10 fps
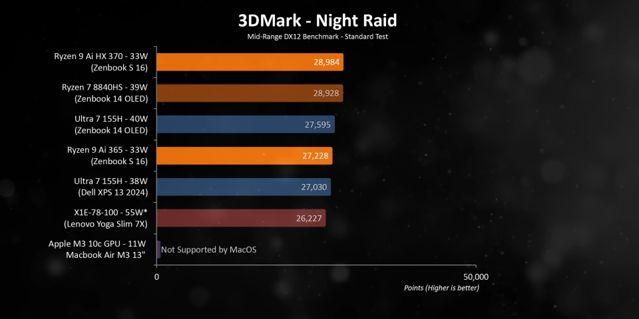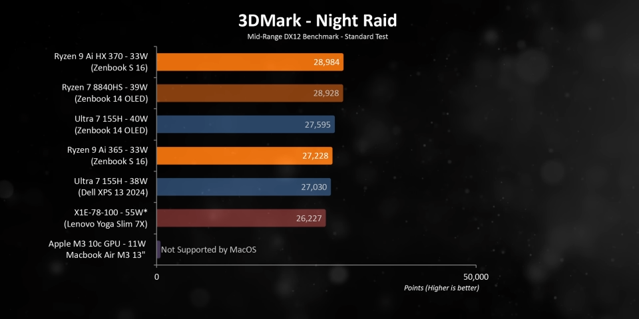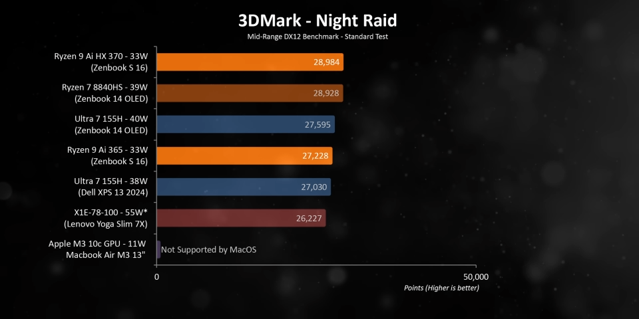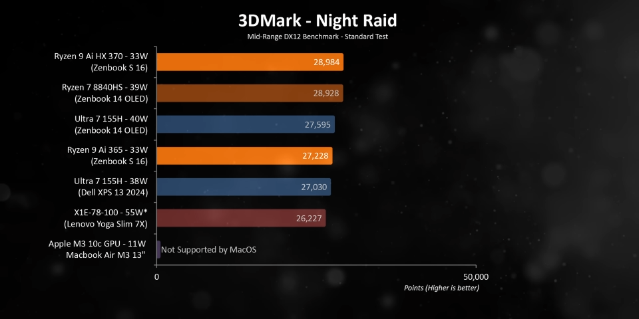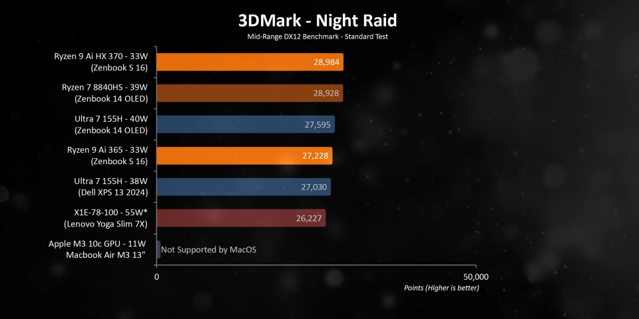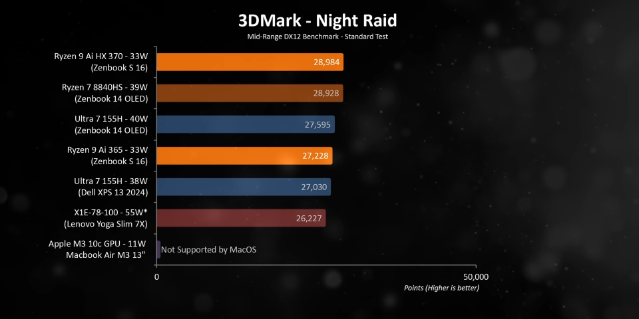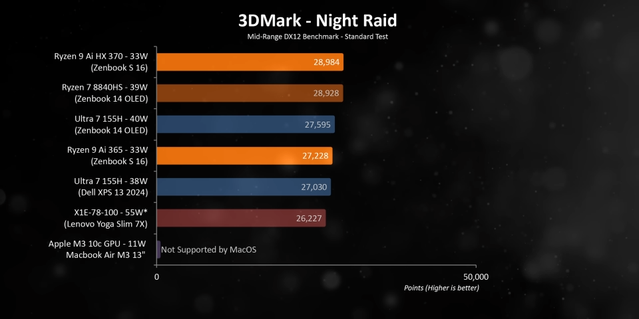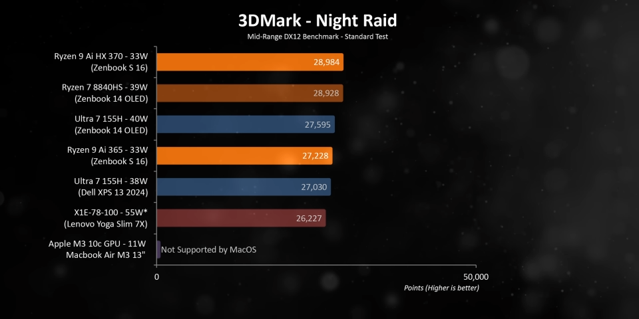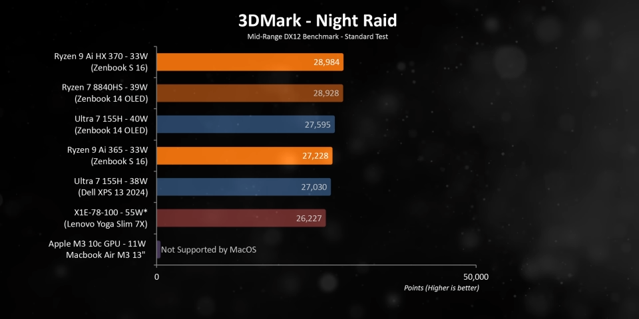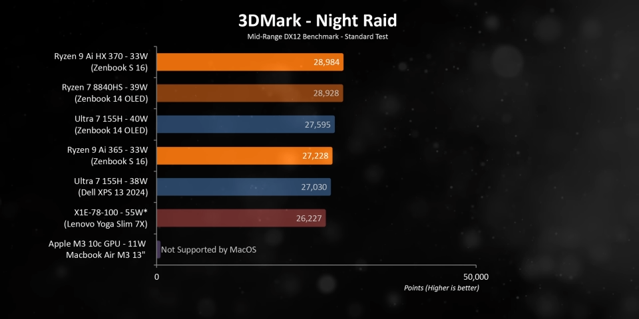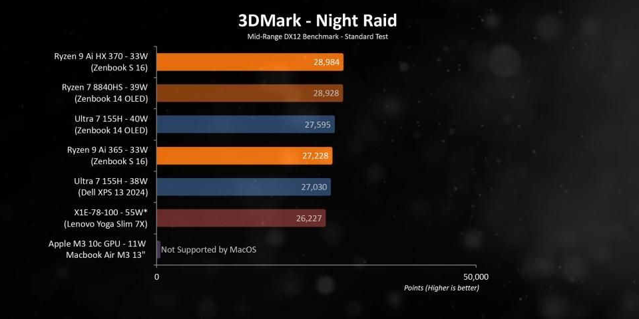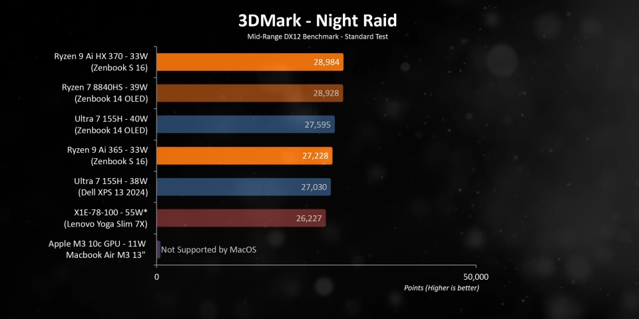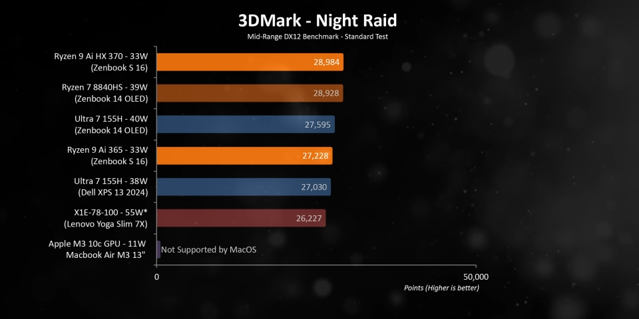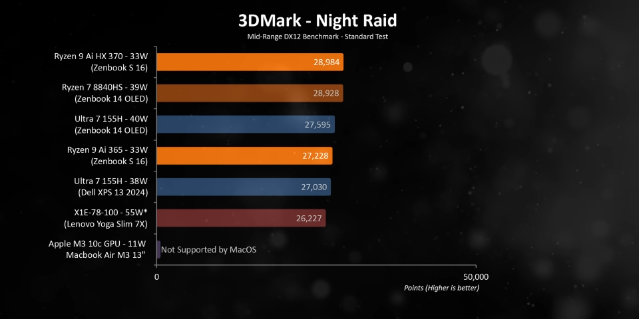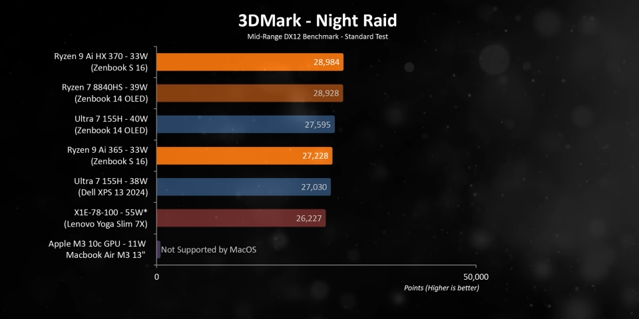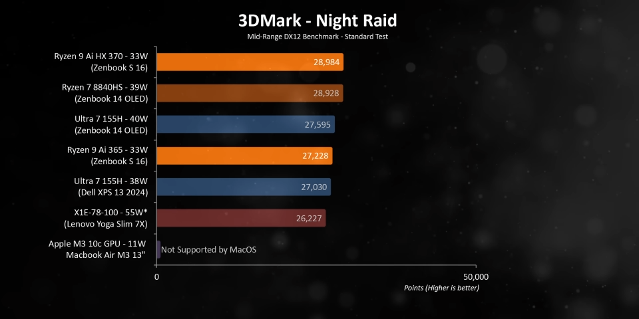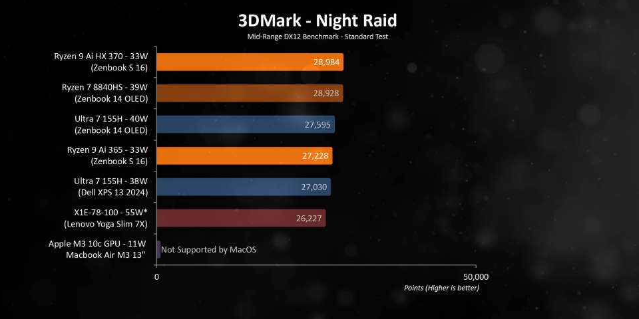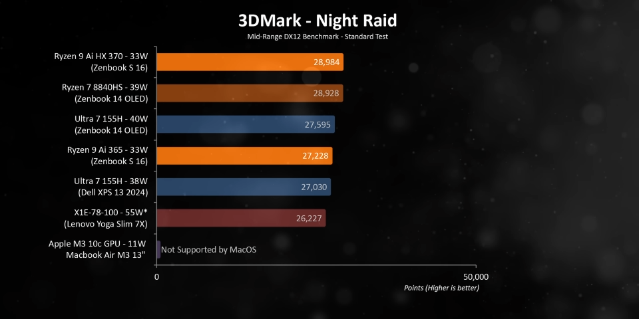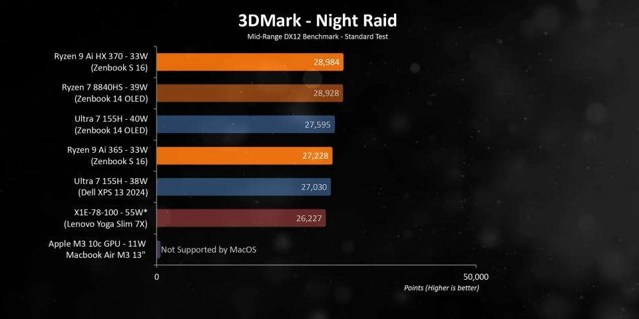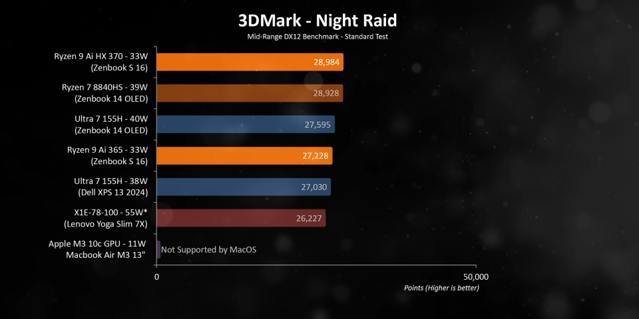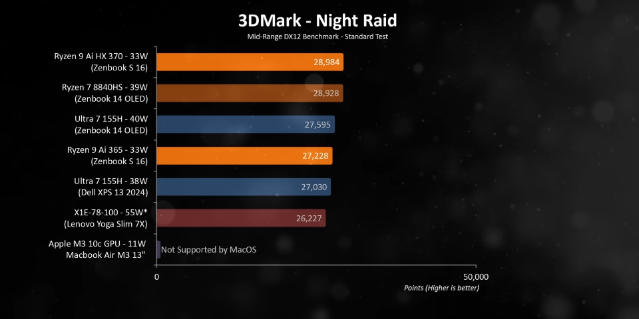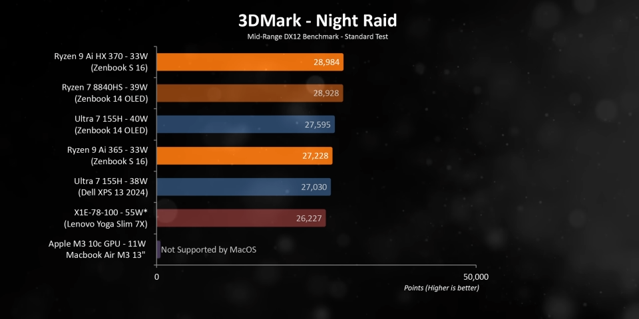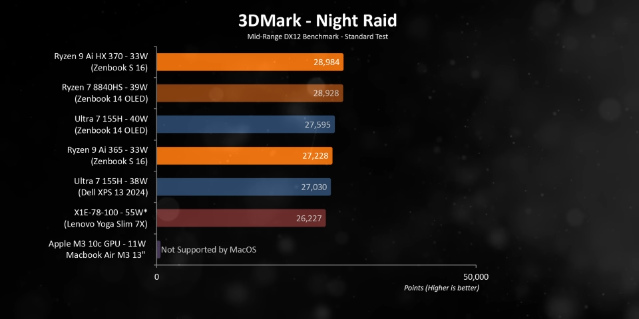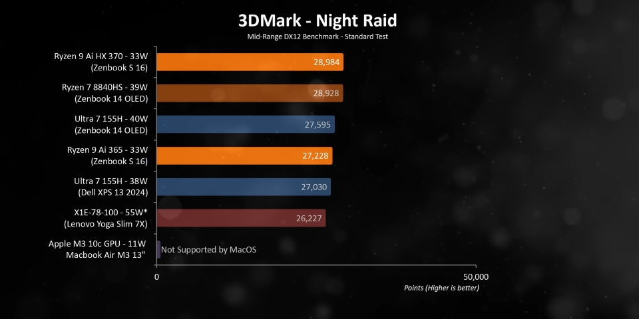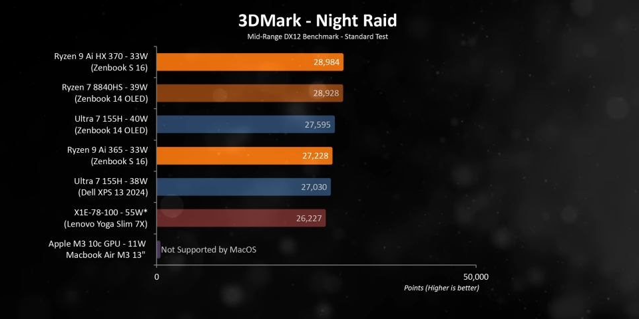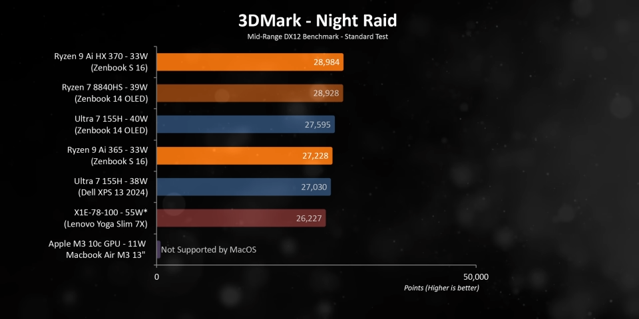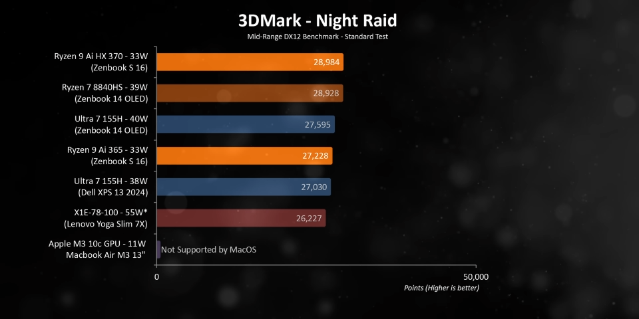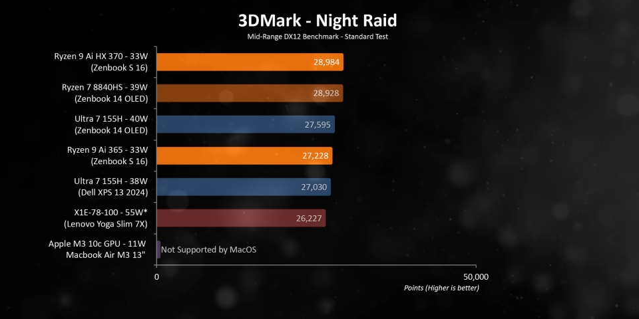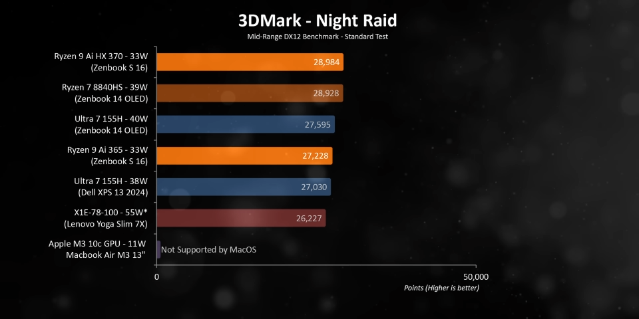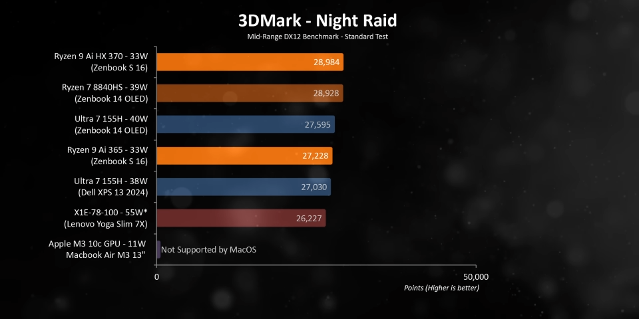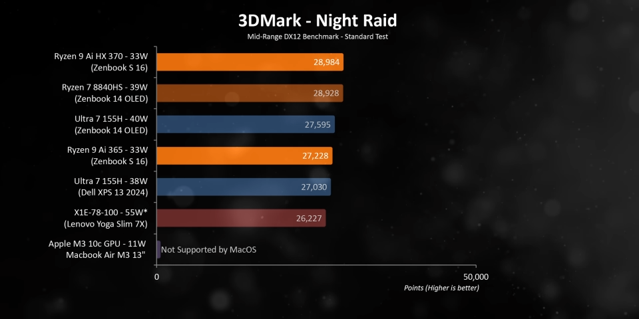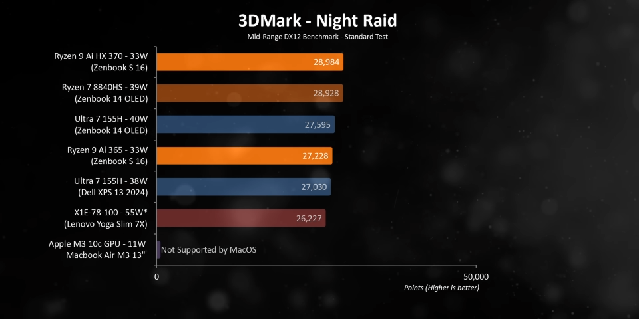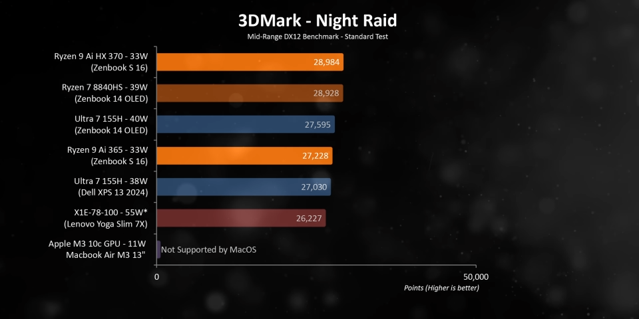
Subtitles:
No face is visible, so there are no lips to read.